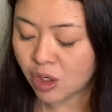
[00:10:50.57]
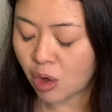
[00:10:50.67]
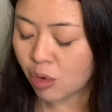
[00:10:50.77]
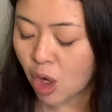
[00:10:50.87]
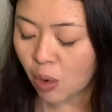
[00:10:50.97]

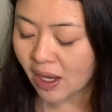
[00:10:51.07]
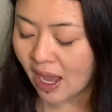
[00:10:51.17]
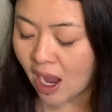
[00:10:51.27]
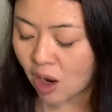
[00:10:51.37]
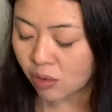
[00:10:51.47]
going
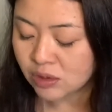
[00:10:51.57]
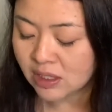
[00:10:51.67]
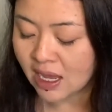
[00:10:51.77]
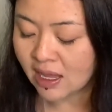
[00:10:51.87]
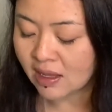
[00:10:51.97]
out
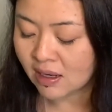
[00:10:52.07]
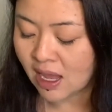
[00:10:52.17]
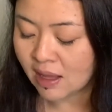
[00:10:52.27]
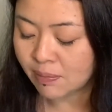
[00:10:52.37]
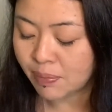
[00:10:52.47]

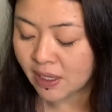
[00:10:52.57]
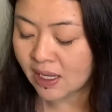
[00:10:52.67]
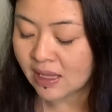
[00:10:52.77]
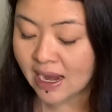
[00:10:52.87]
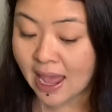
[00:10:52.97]
and
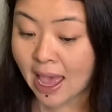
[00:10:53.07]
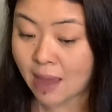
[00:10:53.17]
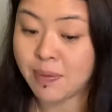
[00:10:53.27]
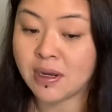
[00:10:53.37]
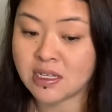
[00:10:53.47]
being in
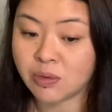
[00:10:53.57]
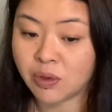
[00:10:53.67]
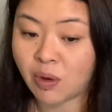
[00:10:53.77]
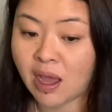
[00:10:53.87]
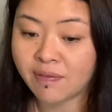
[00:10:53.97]
happiness with
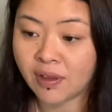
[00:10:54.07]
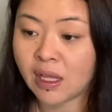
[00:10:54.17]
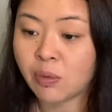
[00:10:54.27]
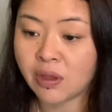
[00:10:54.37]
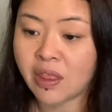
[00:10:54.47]
you. I feel
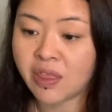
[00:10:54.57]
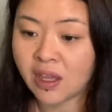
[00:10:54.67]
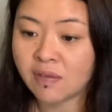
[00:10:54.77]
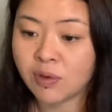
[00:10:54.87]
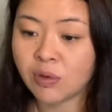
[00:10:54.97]
like when they
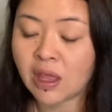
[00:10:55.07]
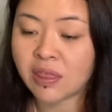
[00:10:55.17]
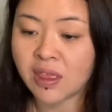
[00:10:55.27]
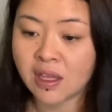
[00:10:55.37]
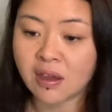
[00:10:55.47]
think of you, they
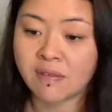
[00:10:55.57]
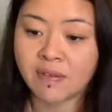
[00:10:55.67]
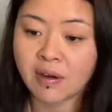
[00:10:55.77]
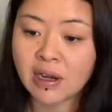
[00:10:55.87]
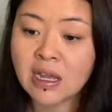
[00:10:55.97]
think of
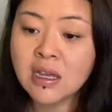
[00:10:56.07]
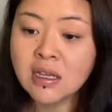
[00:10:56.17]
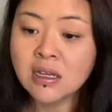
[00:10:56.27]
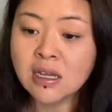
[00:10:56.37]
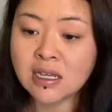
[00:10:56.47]
very
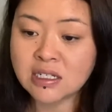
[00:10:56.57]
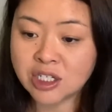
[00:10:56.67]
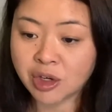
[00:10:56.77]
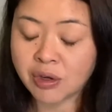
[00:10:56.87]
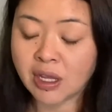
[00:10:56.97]

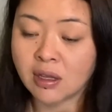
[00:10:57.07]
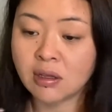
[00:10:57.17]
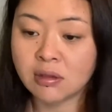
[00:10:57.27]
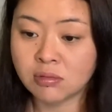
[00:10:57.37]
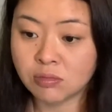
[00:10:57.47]
endearing,
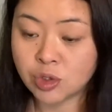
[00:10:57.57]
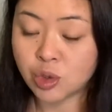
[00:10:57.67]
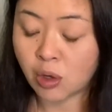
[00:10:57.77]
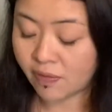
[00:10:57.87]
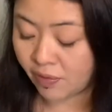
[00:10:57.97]

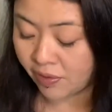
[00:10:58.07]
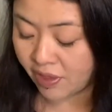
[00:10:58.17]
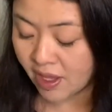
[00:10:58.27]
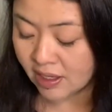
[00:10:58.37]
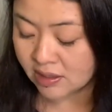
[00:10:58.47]
joyful
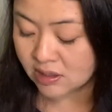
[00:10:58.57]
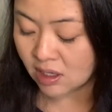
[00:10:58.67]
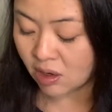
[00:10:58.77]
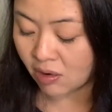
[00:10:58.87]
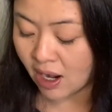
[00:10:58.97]
things.
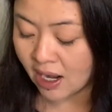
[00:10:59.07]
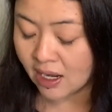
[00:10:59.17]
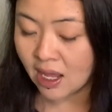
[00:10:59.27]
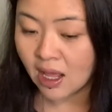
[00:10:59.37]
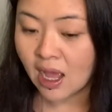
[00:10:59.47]
All right.
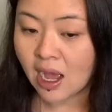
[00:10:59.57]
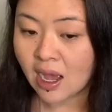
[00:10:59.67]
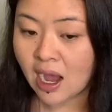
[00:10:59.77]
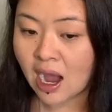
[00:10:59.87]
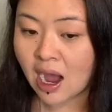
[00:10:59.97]

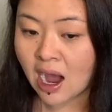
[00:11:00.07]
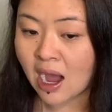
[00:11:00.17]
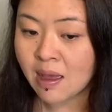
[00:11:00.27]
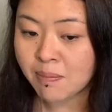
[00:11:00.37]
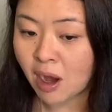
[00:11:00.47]

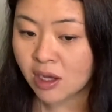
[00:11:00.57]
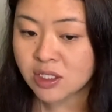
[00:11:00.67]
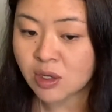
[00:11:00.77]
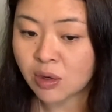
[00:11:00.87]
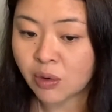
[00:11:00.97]
I am
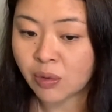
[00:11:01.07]
also